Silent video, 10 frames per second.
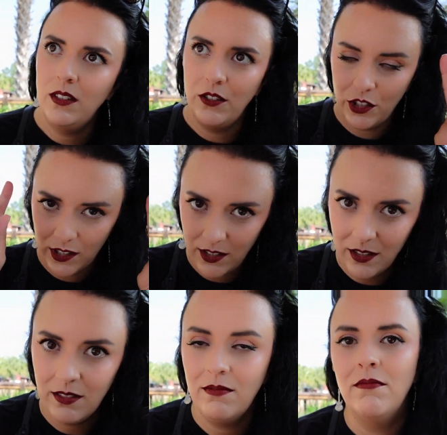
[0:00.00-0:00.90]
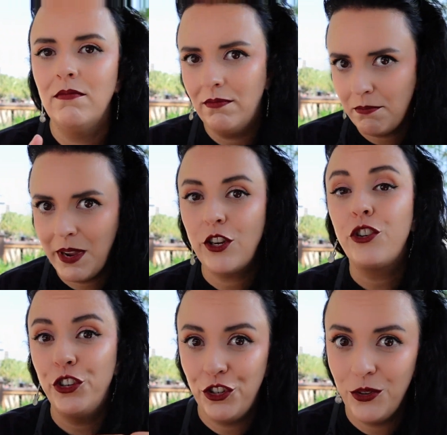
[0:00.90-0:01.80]
just make sure
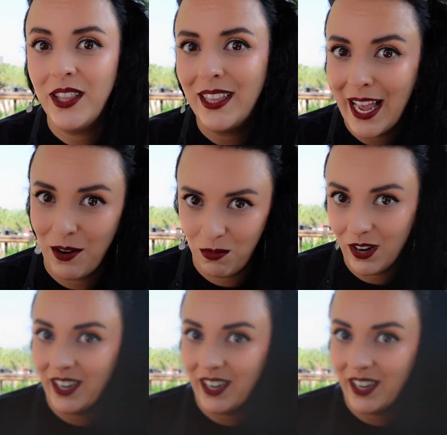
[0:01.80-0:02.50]
you're doing the legwork